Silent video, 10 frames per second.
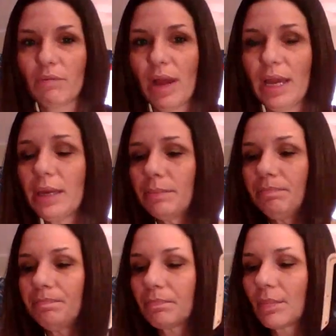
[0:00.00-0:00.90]
right?
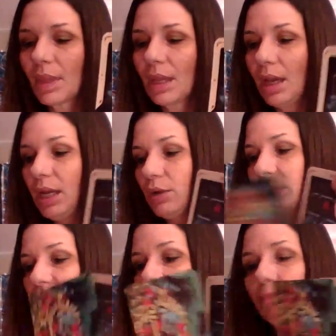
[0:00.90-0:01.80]
And
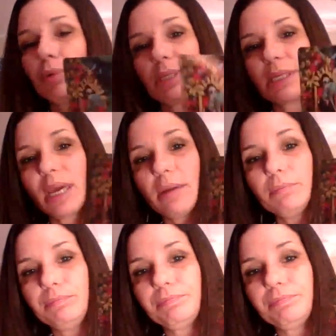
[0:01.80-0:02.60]
here's the Empress again.